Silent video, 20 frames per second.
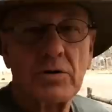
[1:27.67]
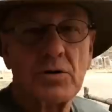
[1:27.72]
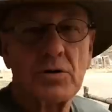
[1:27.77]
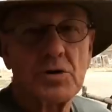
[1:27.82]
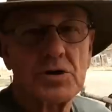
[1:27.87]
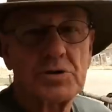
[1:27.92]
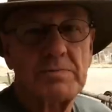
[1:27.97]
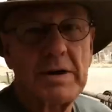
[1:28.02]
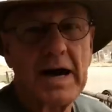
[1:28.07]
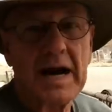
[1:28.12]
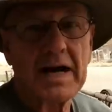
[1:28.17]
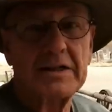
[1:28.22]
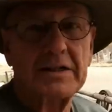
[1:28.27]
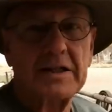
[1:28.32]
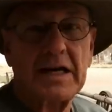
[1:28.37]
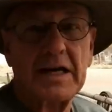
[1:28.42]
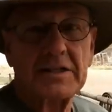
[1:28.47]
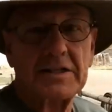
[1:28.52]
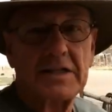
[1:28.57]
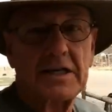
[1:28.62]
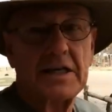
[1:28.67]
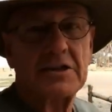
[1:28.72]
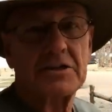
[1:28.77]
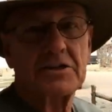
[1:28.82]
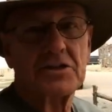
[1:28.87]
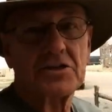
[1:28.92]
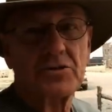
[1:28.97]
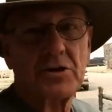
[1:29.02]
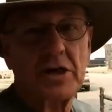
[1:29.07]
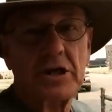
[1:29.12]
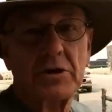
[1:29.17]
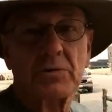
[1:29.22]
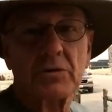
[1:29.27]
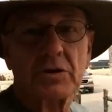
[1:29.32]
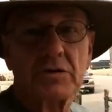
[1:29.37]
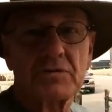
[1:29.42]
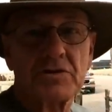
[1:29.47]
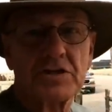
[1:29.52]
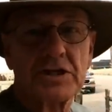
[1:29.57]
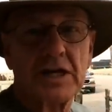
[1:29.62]
Of course, back in that day, the train
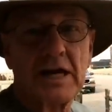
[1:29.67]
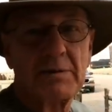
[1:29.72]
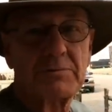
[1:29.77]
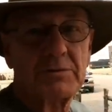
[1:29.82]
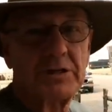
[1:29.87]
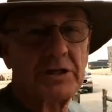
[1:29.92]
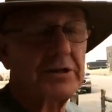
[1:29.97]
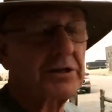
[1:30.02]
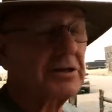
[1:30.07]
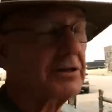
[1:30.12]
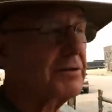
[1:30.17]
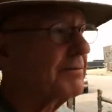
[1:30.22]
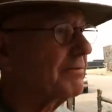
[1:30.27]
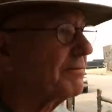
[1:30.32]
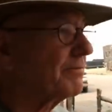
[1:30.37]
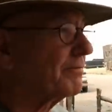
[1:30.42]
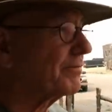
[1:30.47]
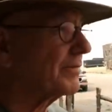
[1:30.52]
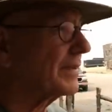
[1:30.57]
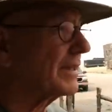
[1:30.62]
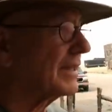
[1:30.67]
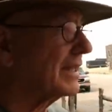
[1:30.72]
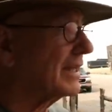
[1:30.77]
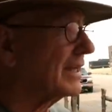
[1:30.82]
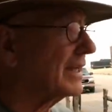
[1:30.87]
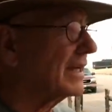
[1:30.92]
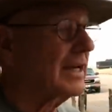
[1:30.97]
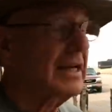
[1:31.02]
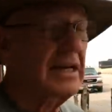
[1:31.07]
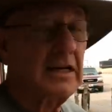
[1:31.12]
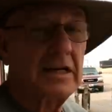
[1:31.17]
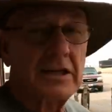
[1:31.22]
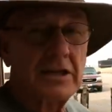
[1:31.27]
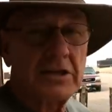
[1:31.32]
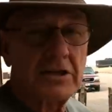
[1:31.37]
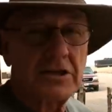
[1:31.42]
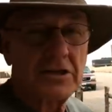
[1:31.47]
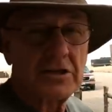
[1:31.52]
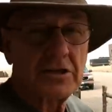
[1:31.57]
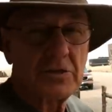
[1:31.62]
would have stopped here.
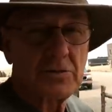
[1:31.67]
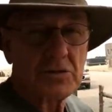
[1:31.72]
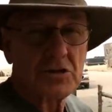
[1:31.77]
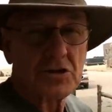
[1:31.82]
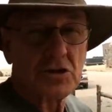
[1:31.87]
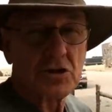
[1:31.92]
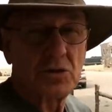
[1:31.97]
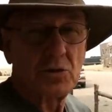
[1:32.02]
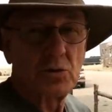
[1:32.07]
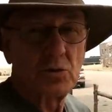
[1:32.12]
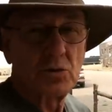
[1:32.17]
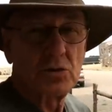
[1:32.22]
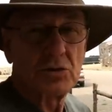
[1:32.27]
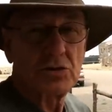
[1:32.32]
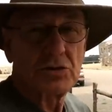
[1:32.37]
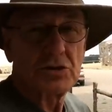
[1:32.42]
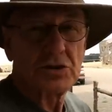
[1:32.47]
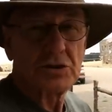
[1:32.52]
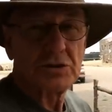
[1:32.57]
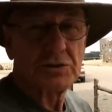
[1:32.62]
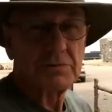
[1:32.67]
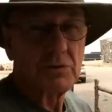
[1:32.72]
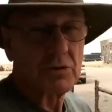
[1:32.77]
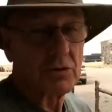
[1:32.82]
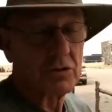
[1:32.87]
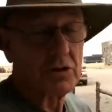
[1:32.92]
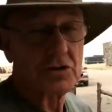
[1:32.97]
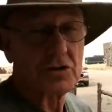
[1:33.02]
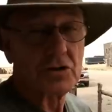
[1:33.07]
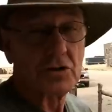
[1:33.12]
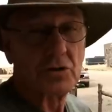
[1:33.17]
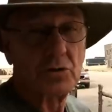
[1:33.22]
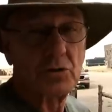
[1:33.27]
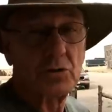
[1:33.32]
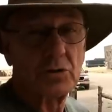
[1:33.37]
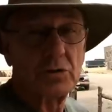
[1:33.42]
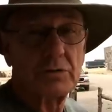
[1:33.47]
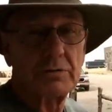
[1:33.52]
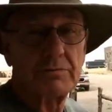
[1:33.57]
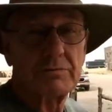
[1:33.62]
There was schools, or a
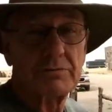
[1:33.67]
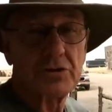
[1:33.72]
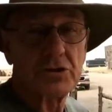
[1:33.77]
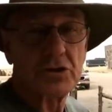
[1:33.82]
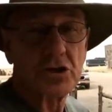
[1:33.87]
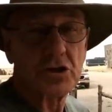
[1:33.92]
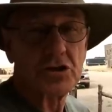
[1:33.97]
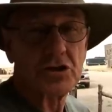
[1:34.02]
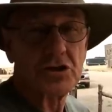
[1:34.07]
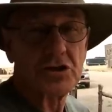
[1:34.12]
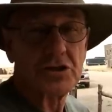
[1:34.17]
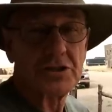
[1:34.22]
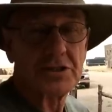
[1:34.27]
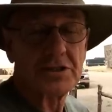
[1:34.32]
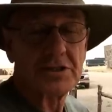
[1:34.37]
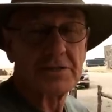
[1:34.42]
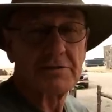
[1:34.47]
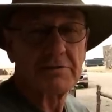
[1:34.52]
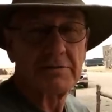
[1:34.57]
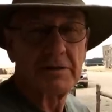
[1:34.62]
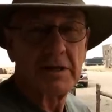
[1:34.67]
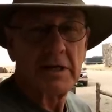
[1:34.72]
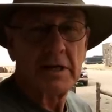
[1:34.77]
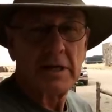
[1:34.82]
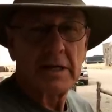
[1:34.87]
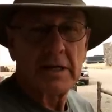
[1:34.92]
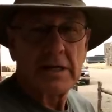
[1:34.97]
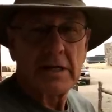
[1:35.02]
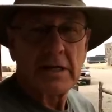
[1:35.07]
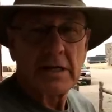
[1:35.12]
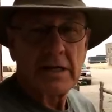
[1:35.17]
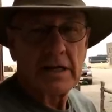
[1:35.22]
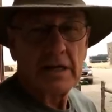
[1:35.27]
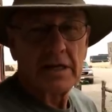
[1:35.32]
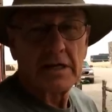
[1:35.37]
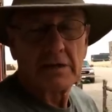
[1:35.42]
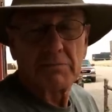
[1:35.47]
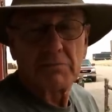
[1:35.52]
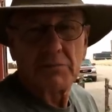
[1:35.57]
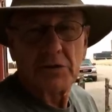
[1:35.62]
school, churches.
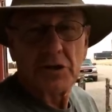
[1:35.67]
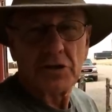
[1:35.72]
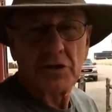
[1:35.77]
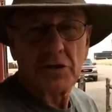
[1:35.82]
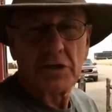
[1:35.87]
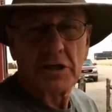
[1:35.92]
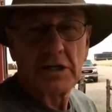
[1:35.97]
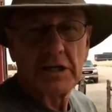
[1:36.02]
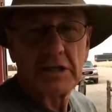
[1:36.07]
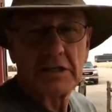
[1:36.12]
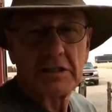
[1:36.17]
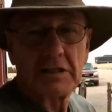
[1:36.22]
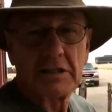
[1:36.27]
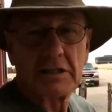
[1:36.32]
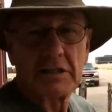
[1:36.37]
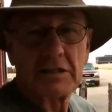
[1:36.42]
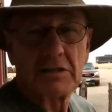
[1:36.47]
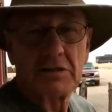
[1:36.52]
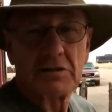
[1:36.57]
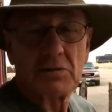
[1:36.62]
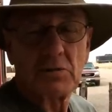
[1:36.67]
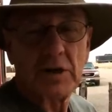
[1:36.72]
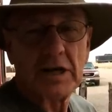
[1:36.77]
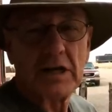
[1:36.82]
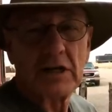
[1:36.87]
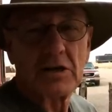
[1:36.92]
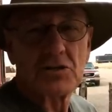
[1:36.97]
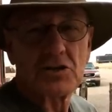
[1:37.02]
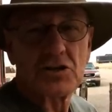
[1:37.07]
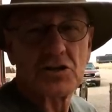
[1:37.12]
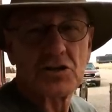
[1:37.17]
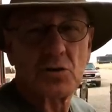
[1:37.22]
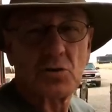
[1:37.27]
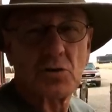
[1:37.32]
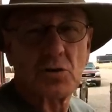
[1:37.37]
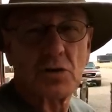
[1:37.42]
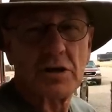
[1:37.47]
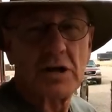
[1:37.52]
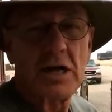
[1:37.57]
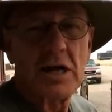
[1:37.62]
You know, you get the regular
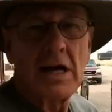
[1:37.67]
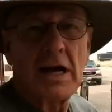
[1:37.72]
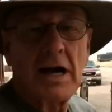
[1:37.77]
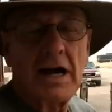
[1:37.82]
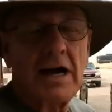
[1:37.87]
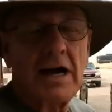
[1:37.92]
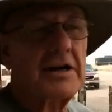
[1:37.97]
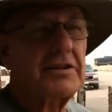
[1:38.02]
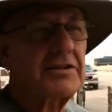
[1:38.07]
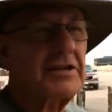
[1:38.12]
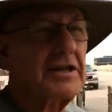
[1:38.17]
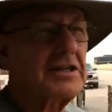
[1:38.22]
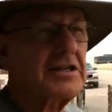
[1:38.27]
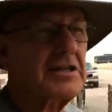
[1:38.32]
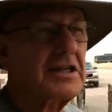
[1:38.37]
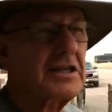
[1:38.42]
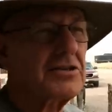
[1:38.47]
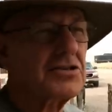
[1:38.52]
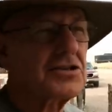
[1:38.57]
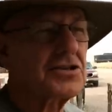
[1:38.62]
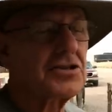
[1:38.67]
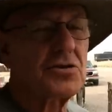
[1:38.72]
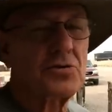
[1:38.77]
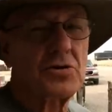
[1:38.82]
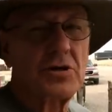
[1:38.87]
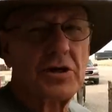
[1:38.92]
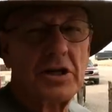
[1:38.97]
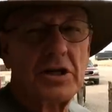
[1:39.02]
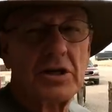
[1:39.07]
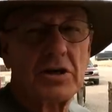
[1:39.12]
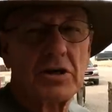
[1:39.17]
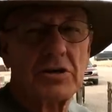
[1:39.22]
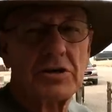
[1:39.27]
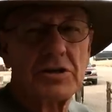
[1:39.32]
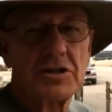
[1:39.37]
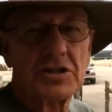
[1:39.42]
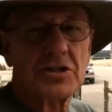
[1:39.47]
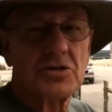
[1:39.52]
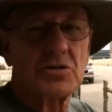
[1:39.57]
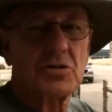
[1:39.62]
store. They tell the story here on
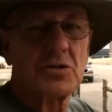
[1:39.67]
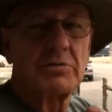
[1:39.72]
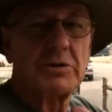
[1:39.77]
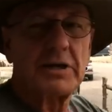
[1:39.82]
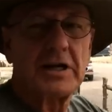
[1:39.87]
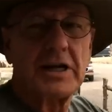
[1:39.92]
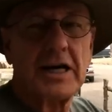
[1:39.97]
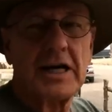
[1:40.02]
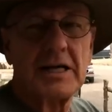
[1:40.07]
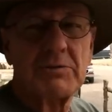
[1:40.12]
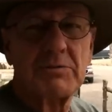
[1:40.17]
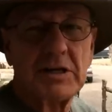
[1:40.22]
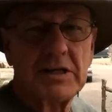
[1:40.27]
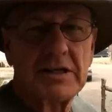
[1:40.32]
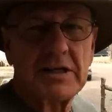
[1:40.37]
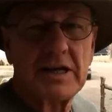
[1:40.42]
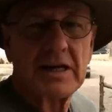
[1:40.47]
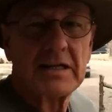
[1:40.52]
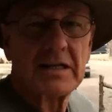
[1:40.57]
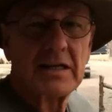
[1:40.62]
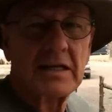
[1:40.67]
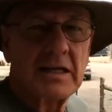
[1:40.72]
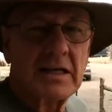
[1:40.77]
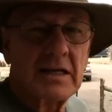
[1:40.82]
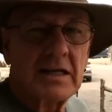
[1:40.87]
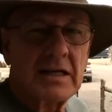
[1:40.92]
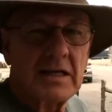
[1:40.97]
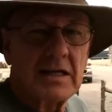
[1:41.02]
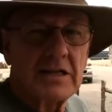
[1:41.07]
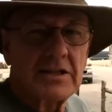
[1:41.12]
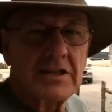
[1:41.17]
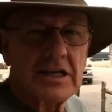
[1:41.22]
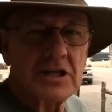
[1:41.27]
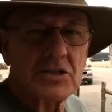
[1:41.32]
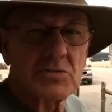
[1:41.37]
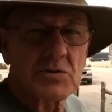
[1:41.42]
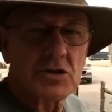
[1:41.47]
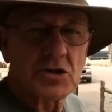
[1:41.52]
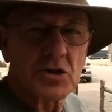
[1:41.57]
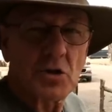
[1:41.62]
this store behind me that
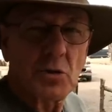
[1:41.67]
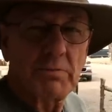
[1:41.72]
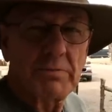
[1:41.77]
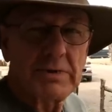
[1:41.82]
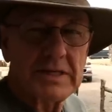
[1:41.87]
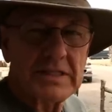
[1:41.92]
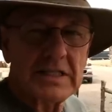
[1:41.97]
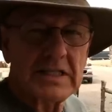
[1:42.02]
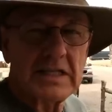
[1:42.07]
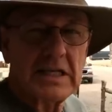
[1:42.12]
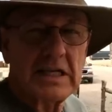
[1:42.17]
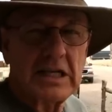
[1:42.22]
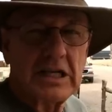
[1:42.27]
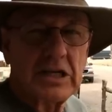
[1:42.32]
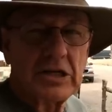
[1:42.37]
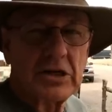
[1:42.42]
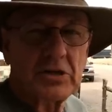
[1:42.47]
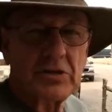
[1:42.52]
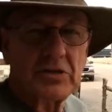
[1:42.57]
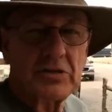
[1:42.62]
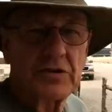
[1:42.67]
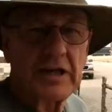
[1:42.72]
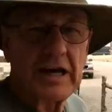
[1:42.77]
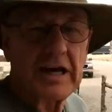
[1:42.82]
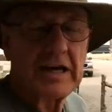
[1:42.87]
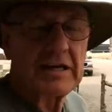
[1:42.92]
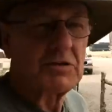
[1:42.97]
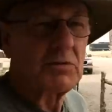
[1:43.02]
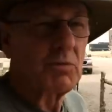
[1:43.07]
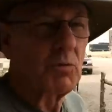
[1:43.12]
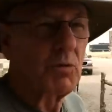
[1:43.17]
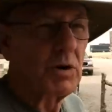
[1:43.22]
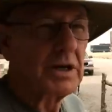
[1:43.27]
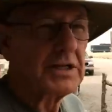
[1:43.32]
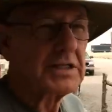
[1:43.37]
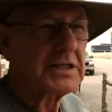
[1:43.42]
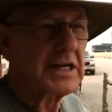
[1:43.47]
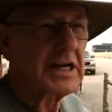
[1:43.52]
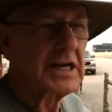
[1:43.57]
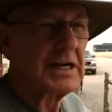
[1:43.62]
things were so busy here that
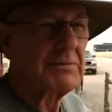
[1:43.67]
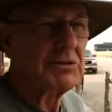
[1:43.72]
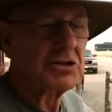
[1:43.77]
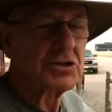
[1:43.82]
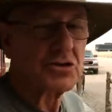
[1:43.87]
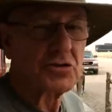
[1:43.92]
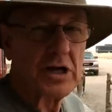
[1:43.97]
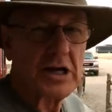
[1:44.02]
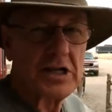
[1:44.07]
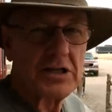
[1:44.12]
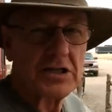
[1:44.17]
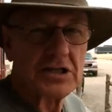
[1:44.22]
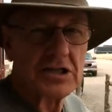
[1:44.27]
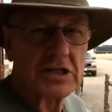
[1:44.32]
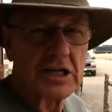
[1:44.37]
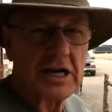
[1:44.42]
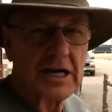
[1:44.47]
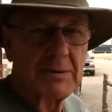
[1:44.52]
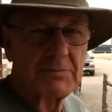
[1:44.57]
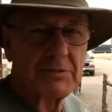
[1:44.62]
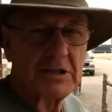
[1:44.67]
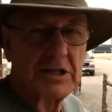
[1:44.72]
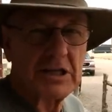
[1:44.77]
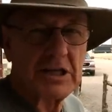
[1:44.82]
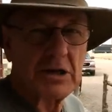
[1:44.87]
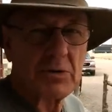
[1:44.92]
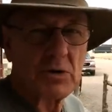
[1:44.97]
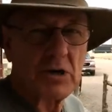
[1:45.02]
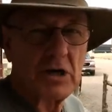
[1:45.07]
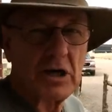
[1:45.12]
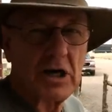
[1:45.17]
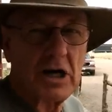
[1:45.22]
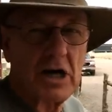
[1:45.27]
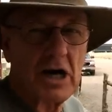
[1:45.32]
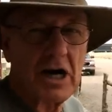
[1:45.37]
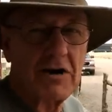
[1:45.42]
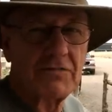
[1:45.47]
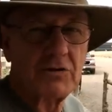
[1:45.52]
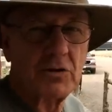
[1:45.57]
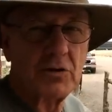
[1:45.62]
one time the train stopped and they were
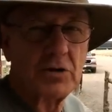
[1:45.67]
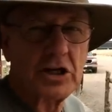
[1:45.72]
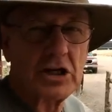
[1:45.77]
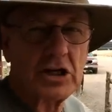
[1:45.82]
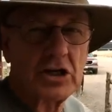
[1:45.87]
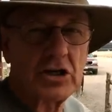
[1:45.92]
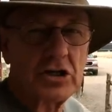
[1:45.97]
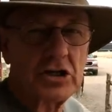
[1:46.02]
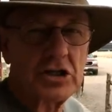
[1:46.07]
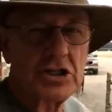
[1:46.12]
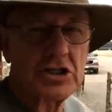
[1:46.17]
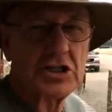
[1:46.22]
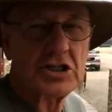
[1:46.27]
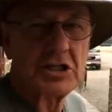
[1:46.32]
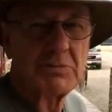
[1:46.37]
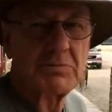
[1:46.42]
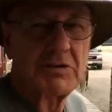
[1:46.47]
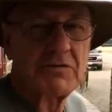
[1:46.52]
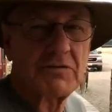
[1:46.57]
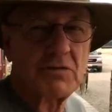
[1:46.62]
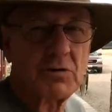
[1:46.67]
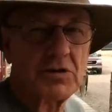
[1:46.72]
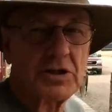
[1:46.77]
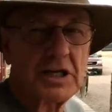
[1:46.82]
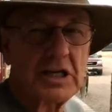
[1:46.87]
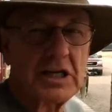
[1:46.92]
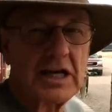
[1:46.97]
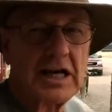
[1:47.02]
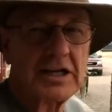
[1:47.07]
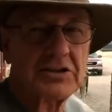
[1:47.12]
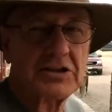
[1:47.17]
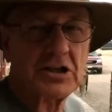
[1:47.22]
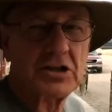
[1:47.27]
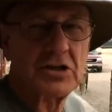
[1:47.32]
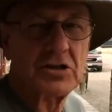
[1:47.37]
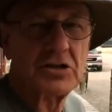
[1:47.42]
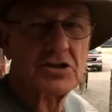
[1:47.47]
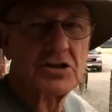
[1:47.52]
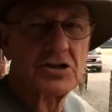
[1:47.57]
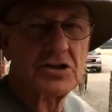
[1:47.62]
offloading goods, and before they got the
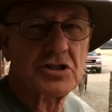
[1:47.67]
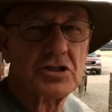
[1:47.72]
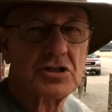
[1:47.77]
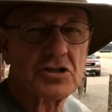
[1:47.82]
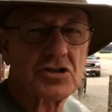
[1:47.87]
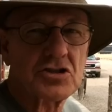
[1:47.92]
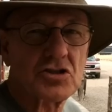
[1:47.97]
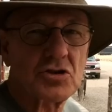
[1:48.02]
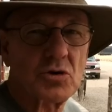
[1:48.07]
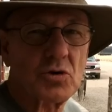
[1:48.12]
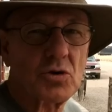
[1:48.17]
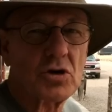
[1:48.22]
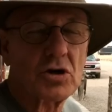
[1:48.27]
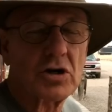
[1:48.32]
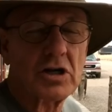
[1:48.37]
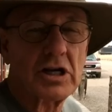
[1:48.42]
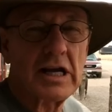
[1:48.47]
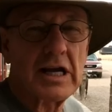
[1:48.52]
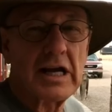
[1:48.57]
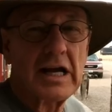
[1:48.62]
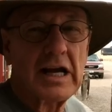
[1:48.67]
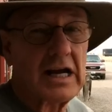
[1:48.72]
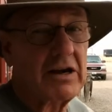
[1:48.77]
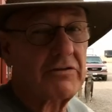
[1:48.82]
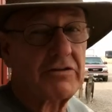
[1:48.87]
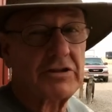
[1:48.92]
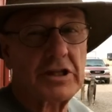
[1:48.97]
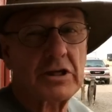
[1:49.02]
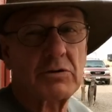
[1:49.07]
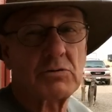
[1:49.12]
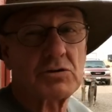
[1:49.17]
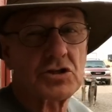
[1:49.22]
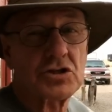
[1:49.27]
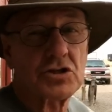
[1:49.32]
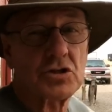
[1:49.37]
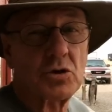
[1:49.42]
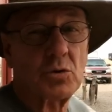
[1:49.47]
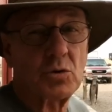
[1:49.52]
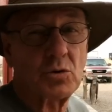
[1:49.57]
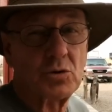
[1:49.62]
goods to the store, everything was
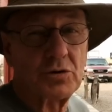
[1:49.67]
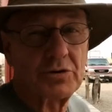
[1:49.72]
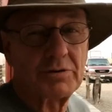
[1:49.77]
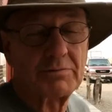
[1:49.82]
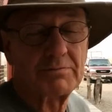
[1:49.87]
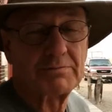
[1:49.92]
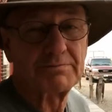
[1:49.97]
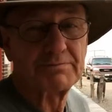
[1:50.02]
sold.